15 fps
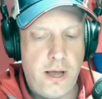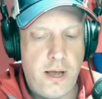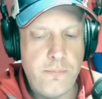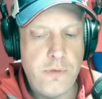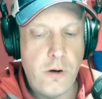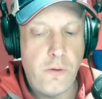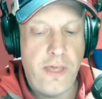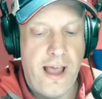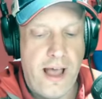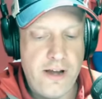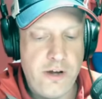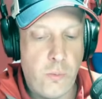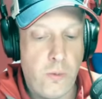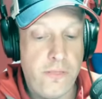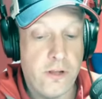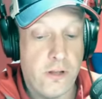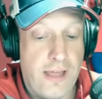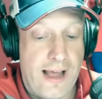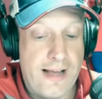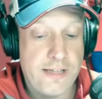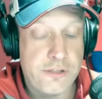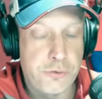You know, they had to win the
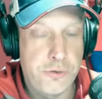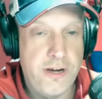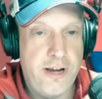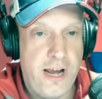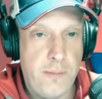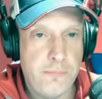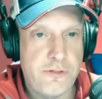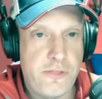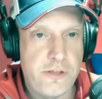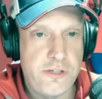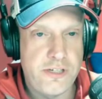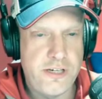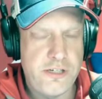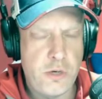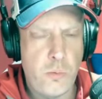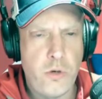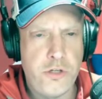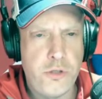last three games of the season.